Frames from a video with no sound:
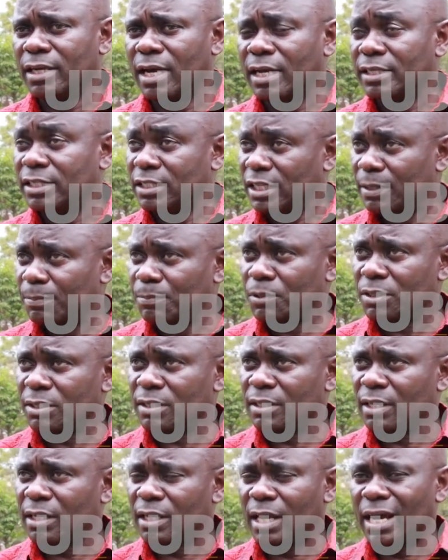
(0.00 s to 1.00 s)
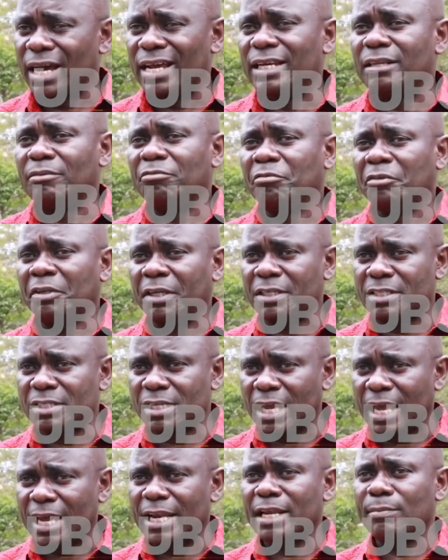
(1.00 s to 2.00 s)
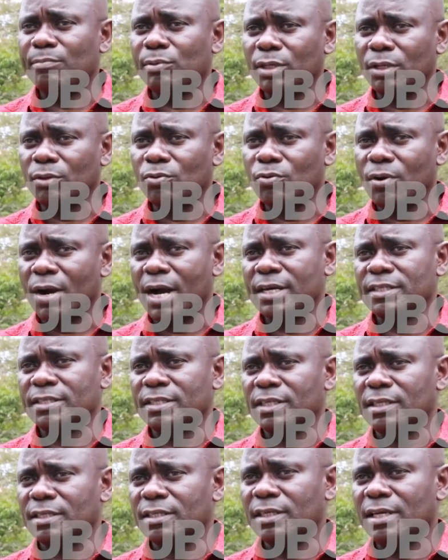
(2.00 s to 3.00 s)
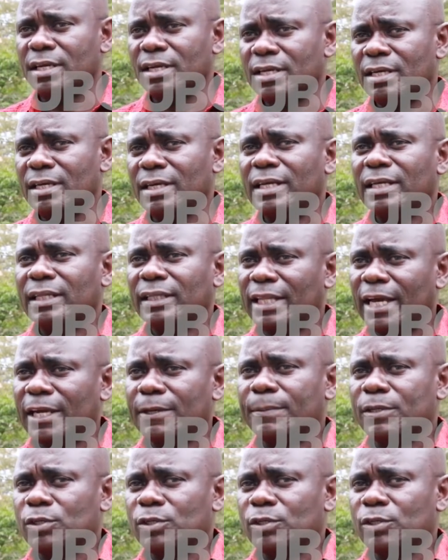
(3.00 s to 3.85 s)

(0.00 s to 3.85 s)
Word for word: uh, steps, and if there's anybody who hasn't, that